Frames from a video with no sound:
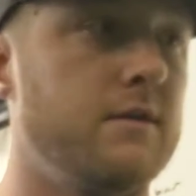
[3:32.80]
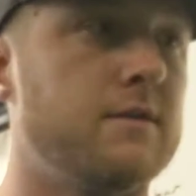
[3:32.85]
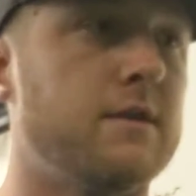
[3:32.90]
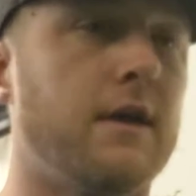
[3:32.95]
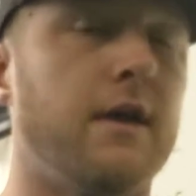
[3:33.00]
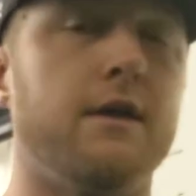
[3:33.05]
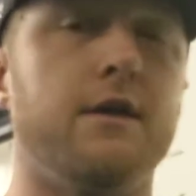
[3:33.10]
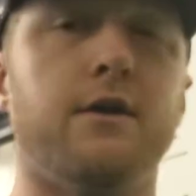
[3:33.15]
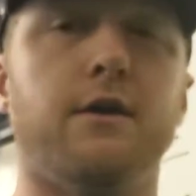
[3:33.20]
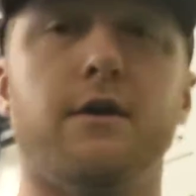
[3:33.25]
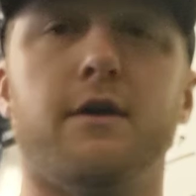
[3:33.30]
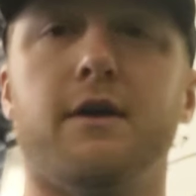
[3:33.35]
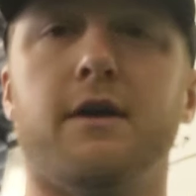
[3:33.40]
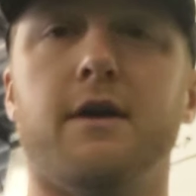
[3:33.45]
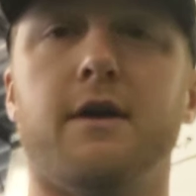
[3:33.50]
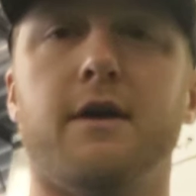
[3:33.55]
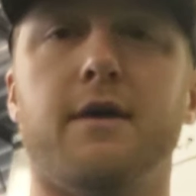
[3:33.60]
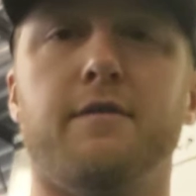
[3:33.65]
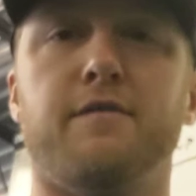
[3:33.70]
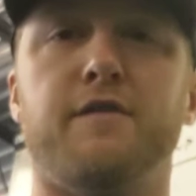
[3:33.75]
Say you're
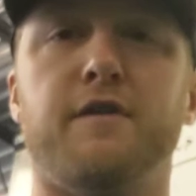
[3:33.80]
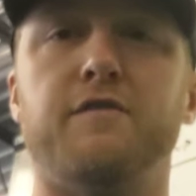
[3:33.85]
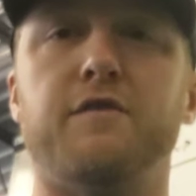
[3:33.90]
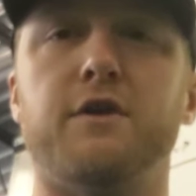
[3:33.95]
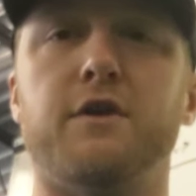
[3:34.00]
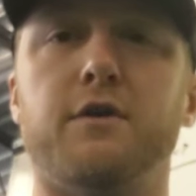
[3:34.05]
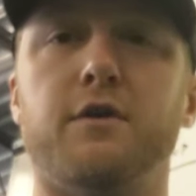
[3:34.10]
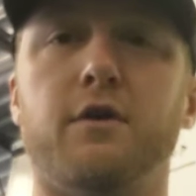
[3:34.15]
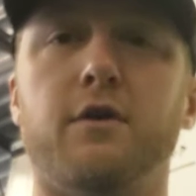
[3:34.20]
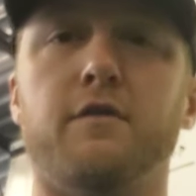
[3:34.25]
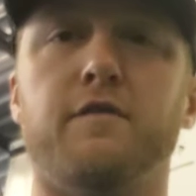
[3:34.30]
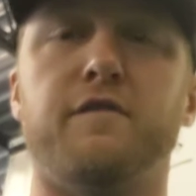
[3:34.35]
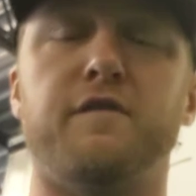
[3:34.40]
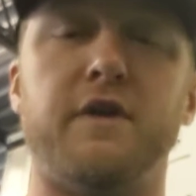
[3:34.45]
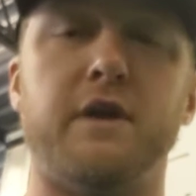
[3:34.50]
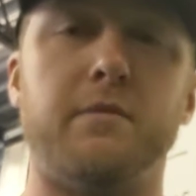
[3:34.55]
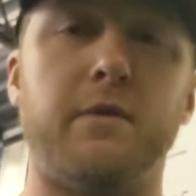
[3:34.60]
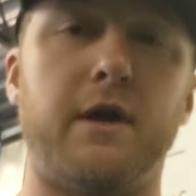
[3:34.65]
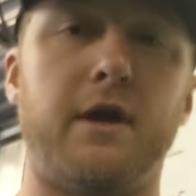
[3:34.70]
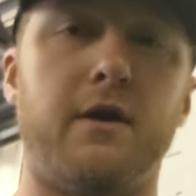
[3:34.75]
a 50-year-old
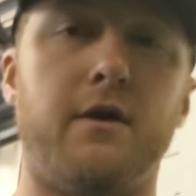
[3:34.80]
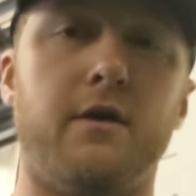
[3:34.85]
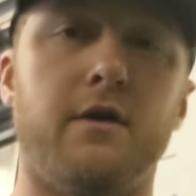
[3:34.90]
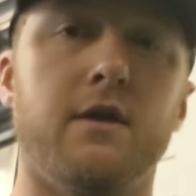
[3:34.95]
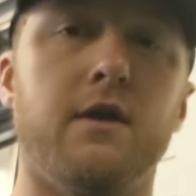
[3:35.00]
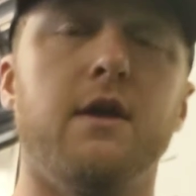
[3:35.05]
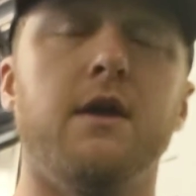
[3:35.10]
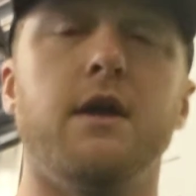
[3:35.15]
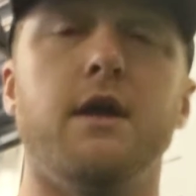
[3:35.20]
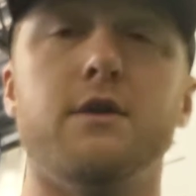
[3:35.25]
female